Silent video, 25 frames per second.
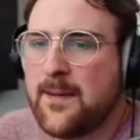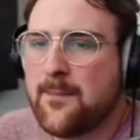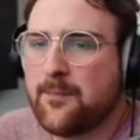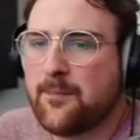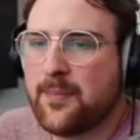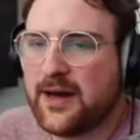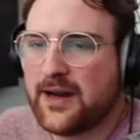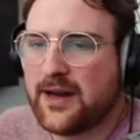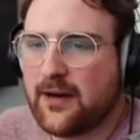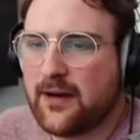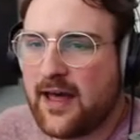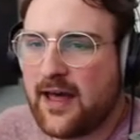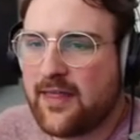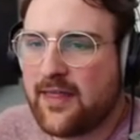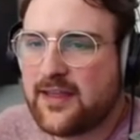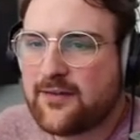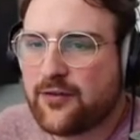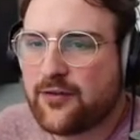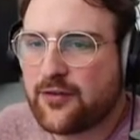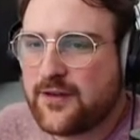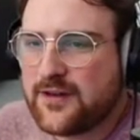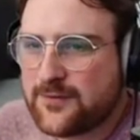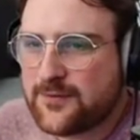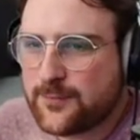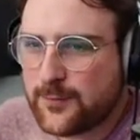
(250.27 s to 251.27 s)
But I think
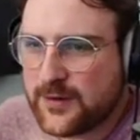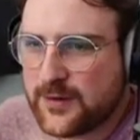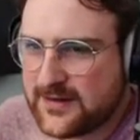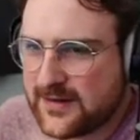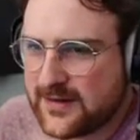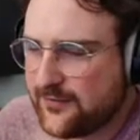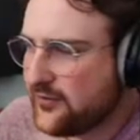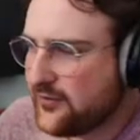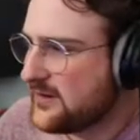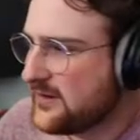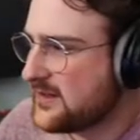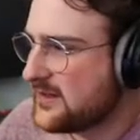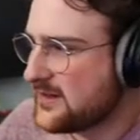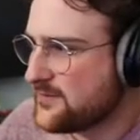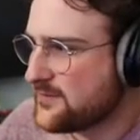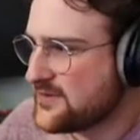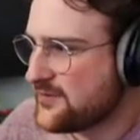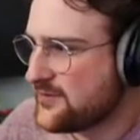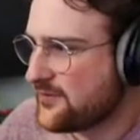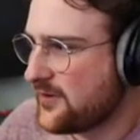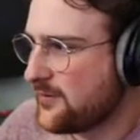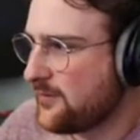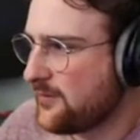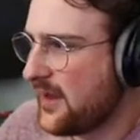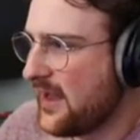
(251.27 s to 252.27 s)
for this one, it definitely comes
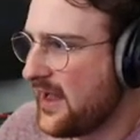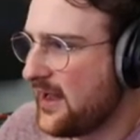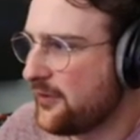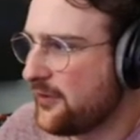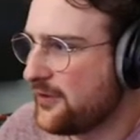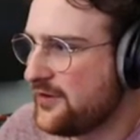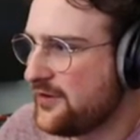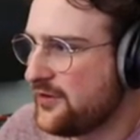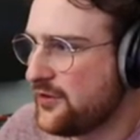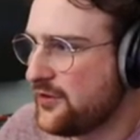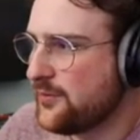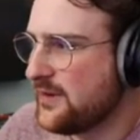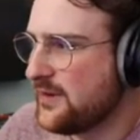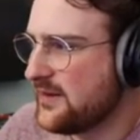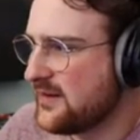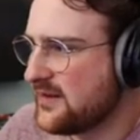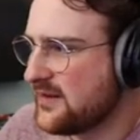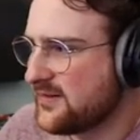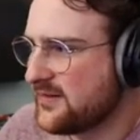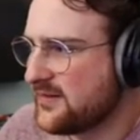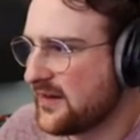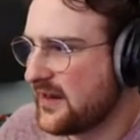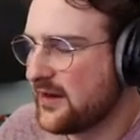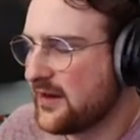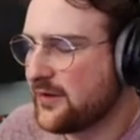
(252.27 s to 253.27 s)
from how human
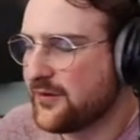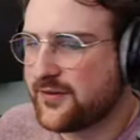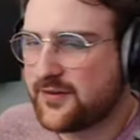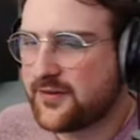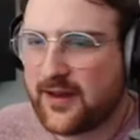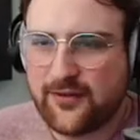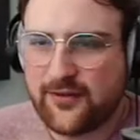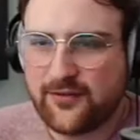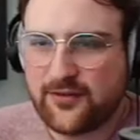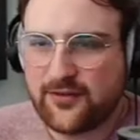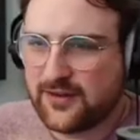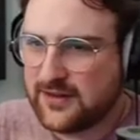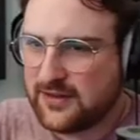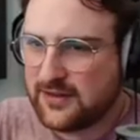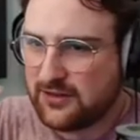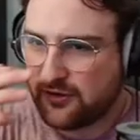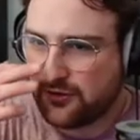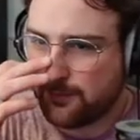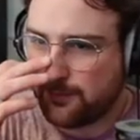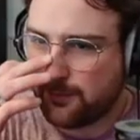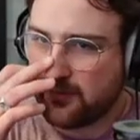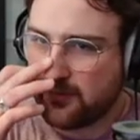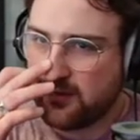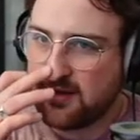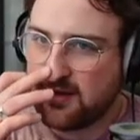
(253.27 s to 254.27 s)
this sounds. Obviously, this
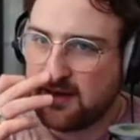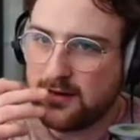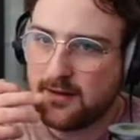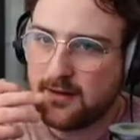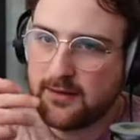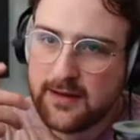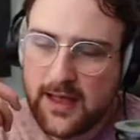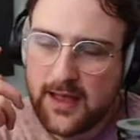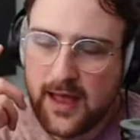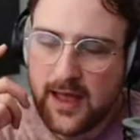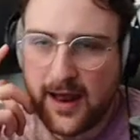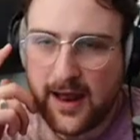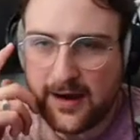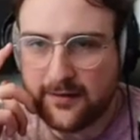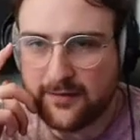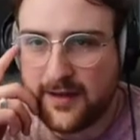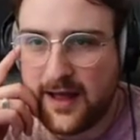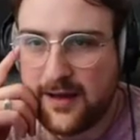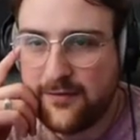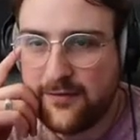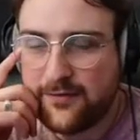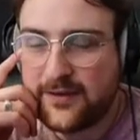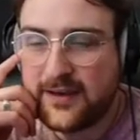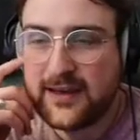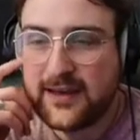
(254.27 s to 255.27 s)
was played on a
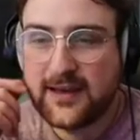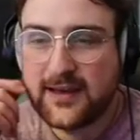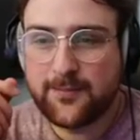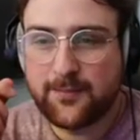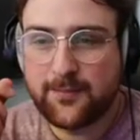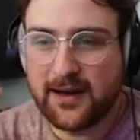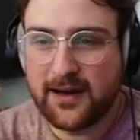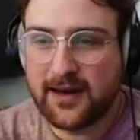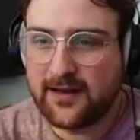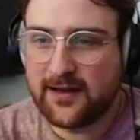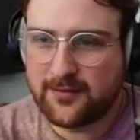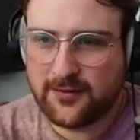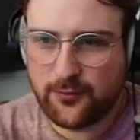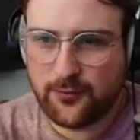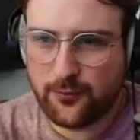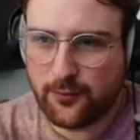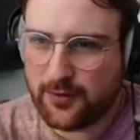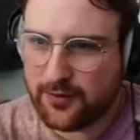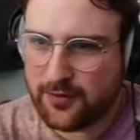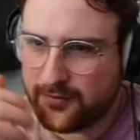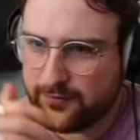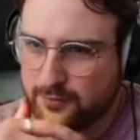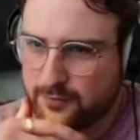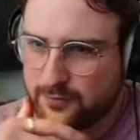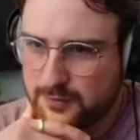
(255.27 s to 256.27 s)
live kit by the
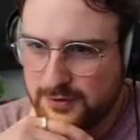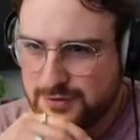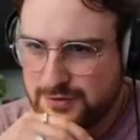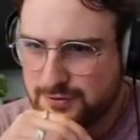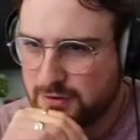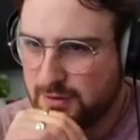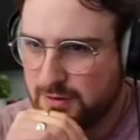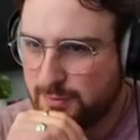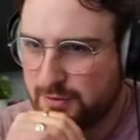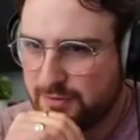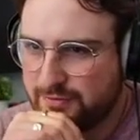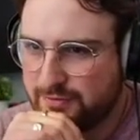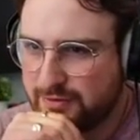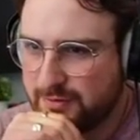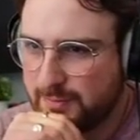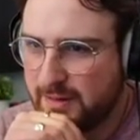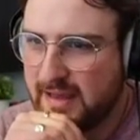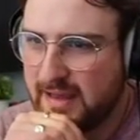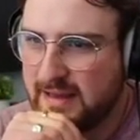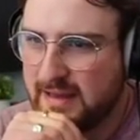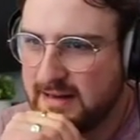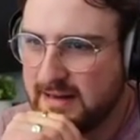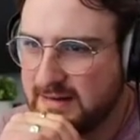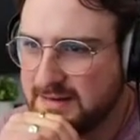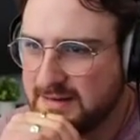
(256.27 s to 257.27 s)
wonderful drummer from
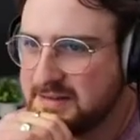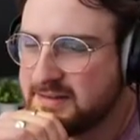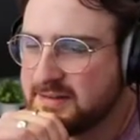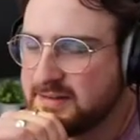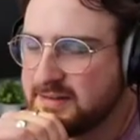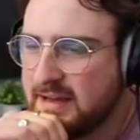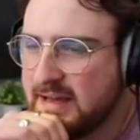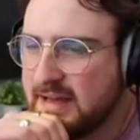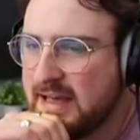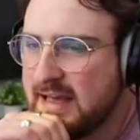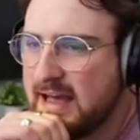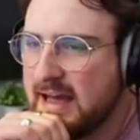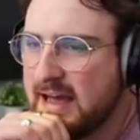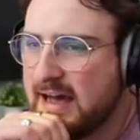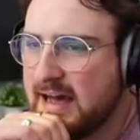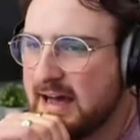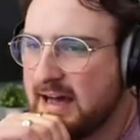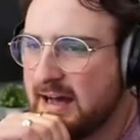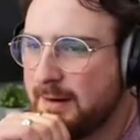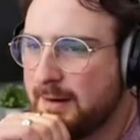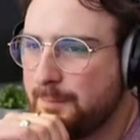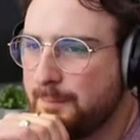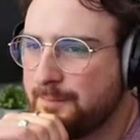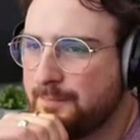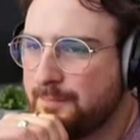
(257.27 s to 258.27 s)
Hiatus.
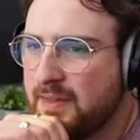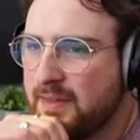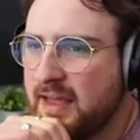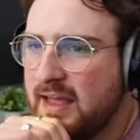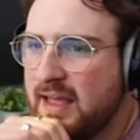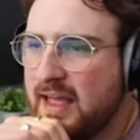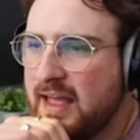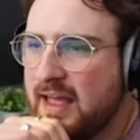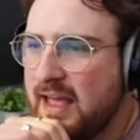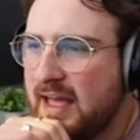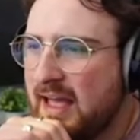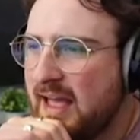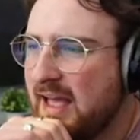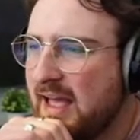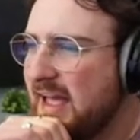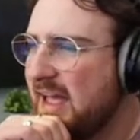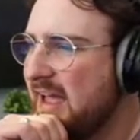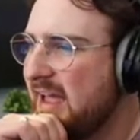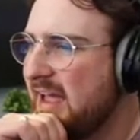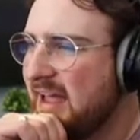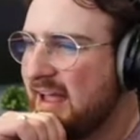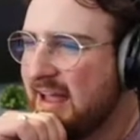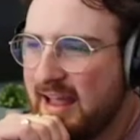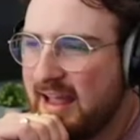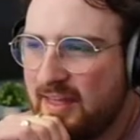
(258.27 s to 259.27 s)

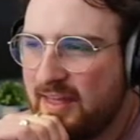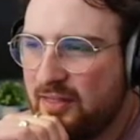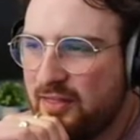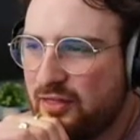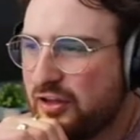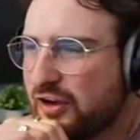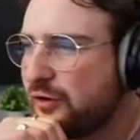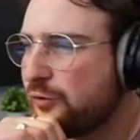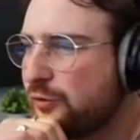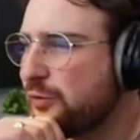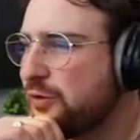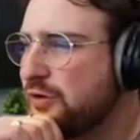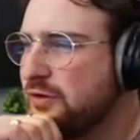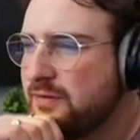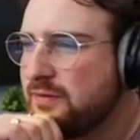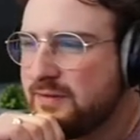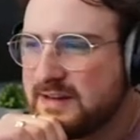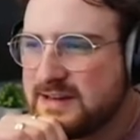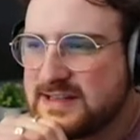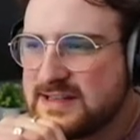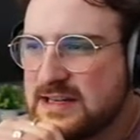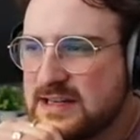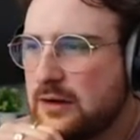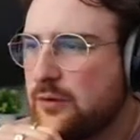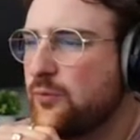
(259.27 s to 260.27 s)
The groove
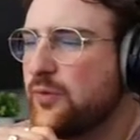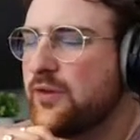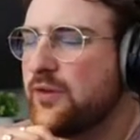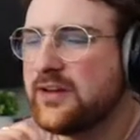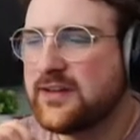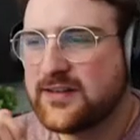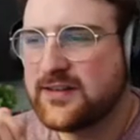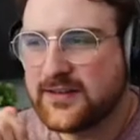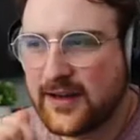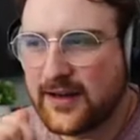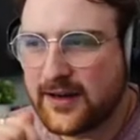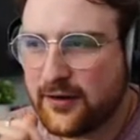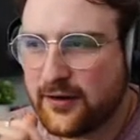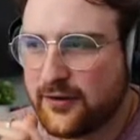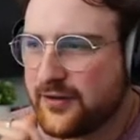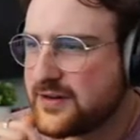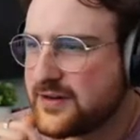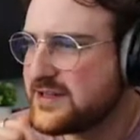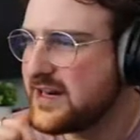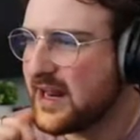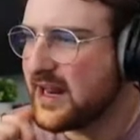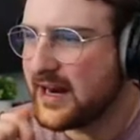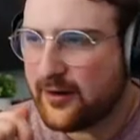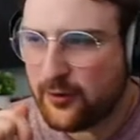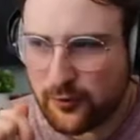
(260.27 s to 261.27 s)
is really subtle.
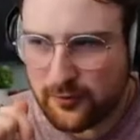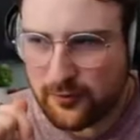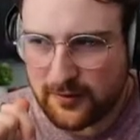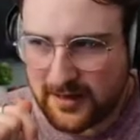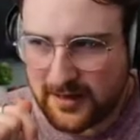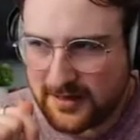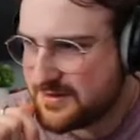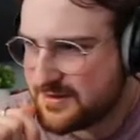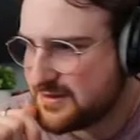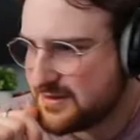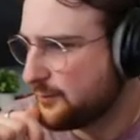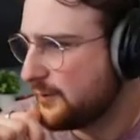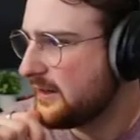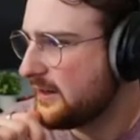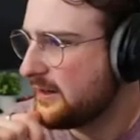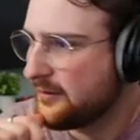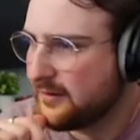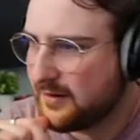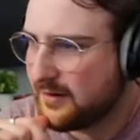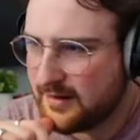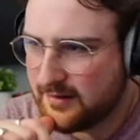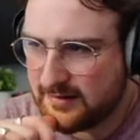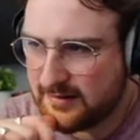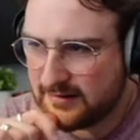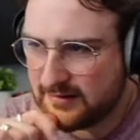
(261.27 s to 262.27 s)
There's not a whole lot of swing or
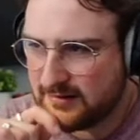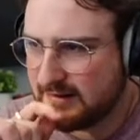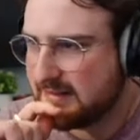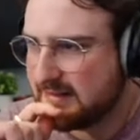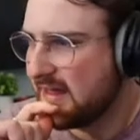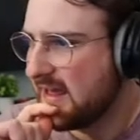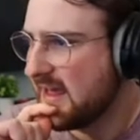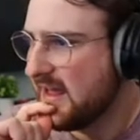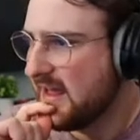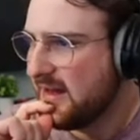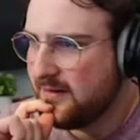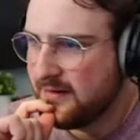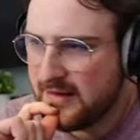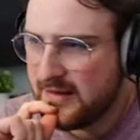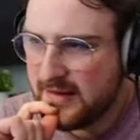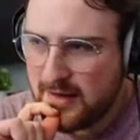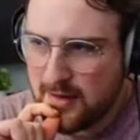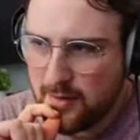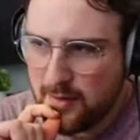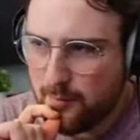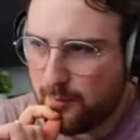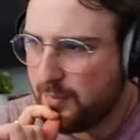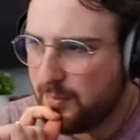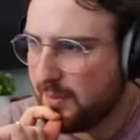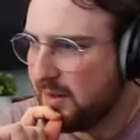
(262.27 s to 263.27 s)
anything like that.
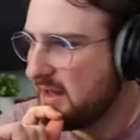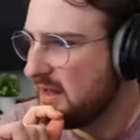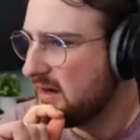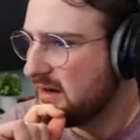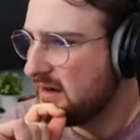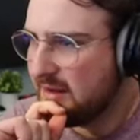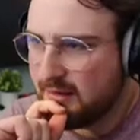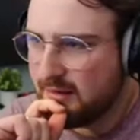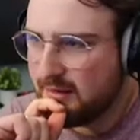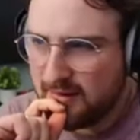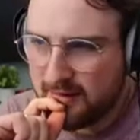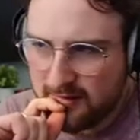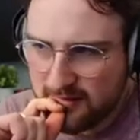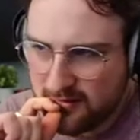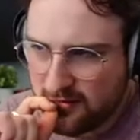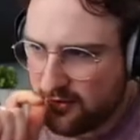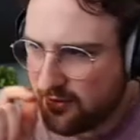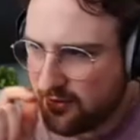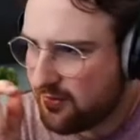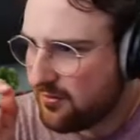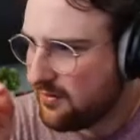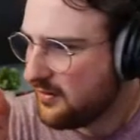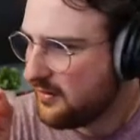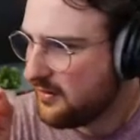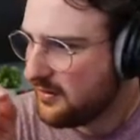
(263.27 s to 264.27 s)
But
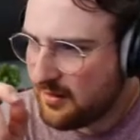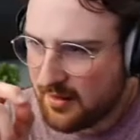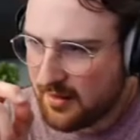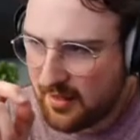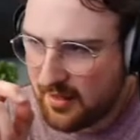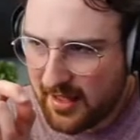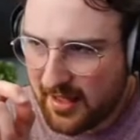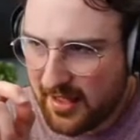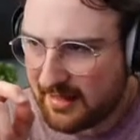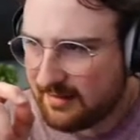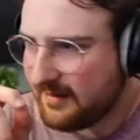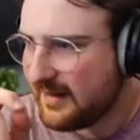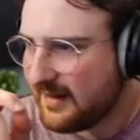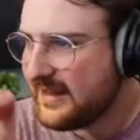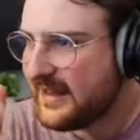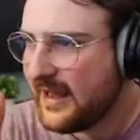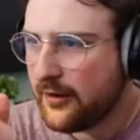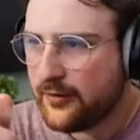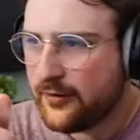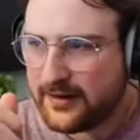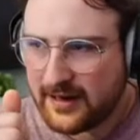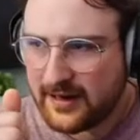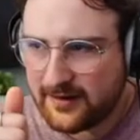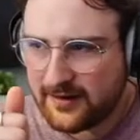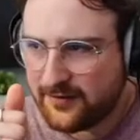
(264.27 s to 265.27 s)
I like how
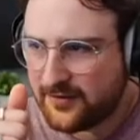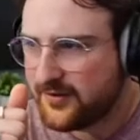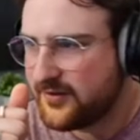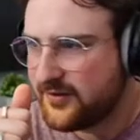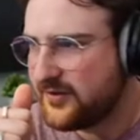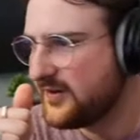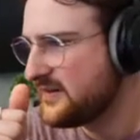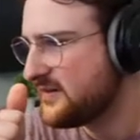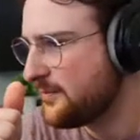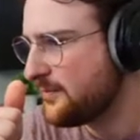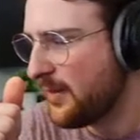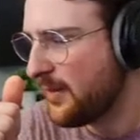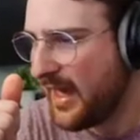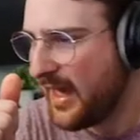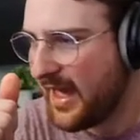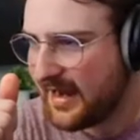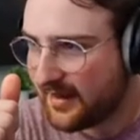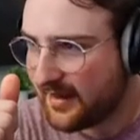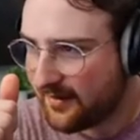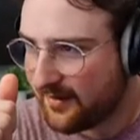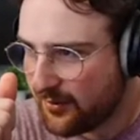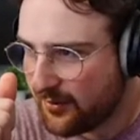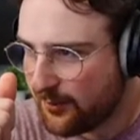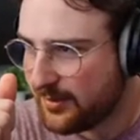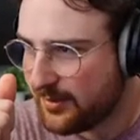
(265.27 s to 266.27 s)
it kind of sits back
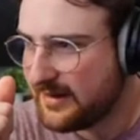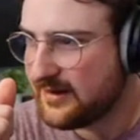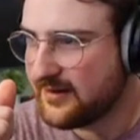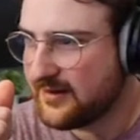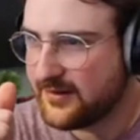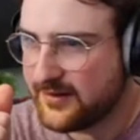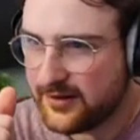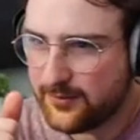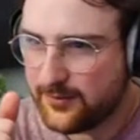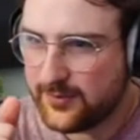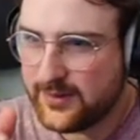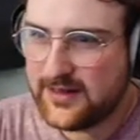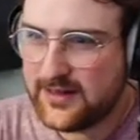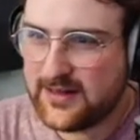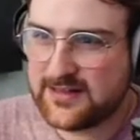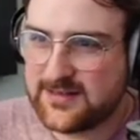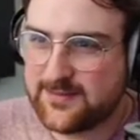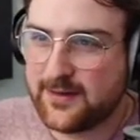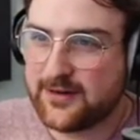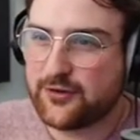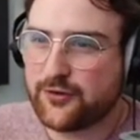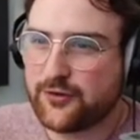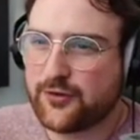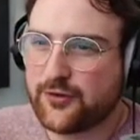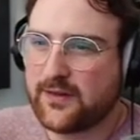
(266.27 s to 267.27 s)
on the beat a little bit,
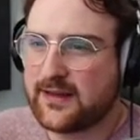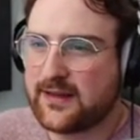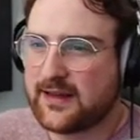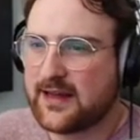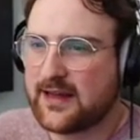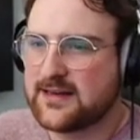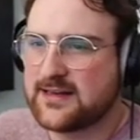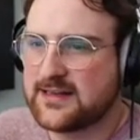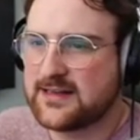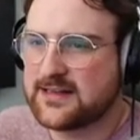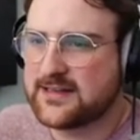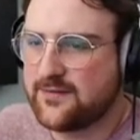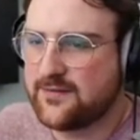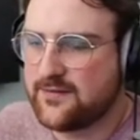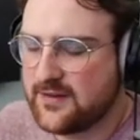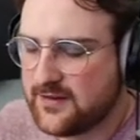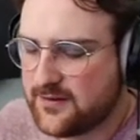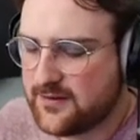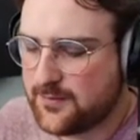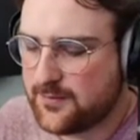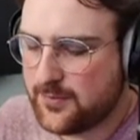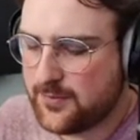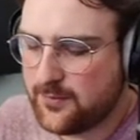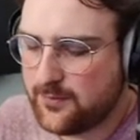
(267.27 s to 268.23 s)
especially in the context of this